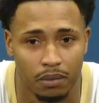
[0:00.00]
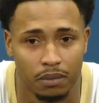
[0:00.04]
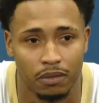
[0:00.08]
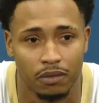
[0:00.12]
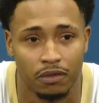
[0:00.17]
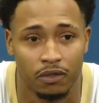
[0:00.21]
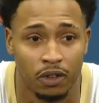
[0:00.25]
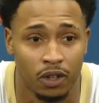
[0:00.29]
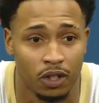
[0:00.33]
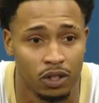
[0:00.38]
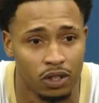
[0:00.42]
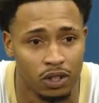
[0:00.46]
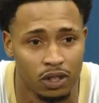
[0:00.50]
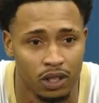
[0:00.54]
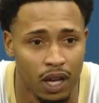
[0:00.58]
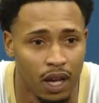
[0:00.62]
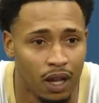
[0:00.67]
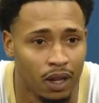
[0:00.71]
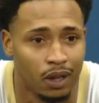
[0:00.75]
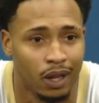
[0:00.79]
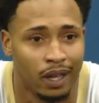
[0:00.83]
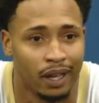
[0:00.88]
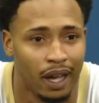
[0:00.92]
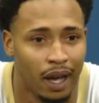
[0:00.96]

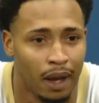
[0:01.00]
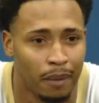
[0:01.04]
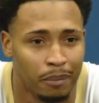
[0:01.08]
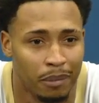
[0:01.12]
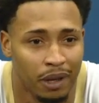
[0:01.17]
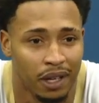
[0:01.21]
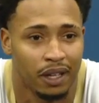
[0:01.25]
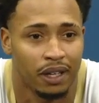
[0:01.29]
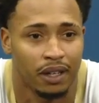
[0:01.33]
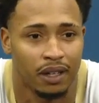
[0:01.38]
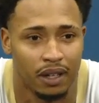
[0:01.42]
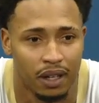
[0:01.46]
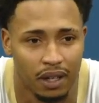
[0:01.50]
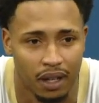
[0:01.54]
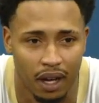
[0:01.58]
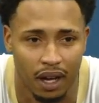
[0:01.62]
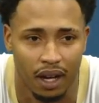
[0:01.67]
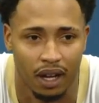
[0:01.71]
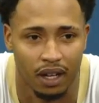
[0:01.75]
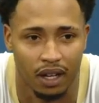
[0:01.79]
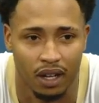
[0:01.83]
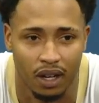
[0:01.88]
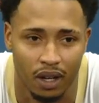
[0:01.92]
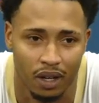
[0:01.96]
versatile, like big
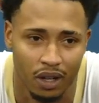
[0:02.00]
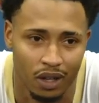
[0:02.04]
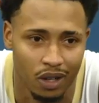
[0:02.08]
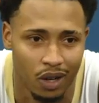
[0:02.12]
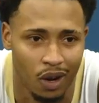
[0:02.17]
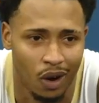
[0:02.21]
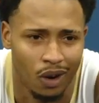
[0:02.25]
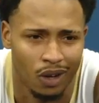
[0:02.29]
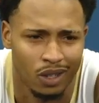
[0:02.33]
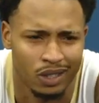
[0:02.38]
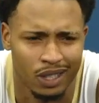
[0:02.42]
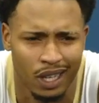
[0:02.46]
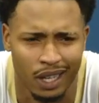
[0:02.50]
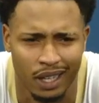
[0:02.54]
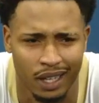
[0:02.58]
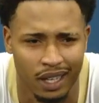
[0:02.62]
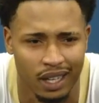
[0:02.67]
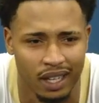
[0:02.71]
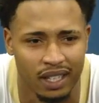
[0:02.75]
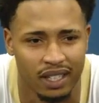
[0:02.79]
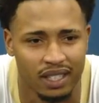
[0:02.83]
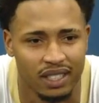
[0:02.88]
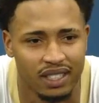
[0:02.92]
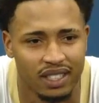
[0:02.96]
guards, I
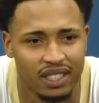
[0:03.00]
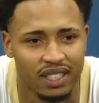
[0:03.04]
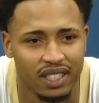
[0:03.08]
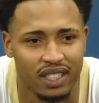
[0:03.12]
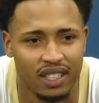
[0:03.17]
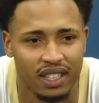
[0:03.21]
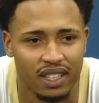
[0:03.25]
guess.